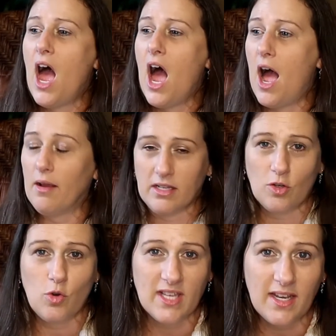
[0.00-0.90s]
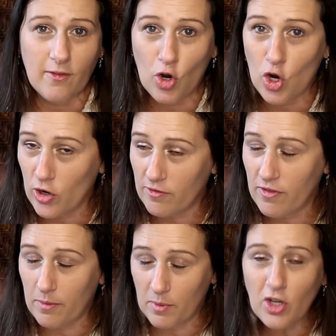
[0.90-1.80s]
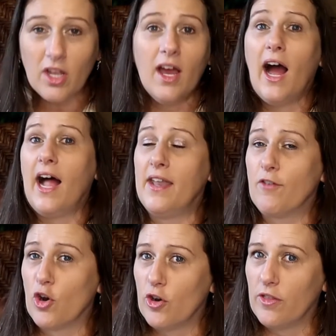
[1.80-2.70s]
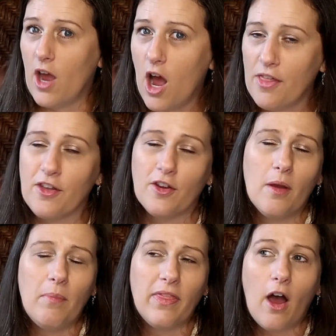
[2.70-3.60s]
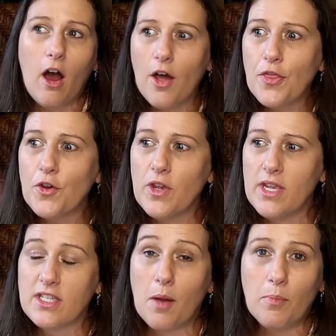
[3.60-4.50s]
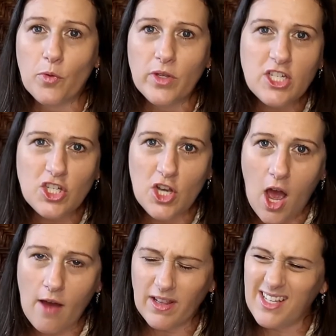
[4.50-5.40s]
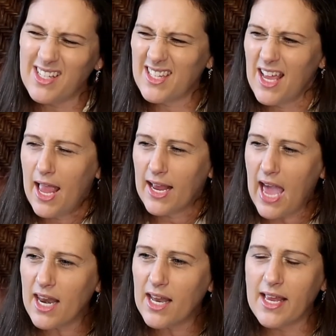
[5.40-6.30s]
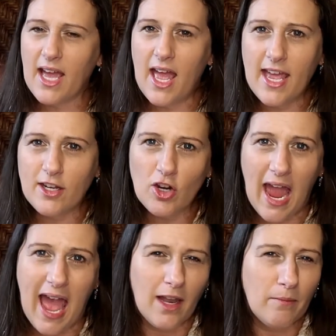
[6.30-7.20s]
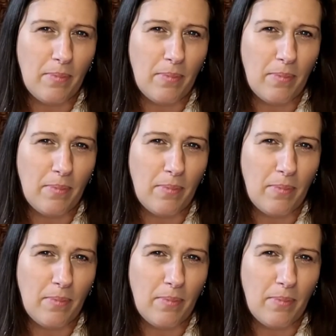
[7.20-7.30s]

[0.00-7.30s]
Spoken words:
Because, of course, I'd never heard of the book. I'd never heard of the author. But the author is a British novelist, kind of like an Edgar Allan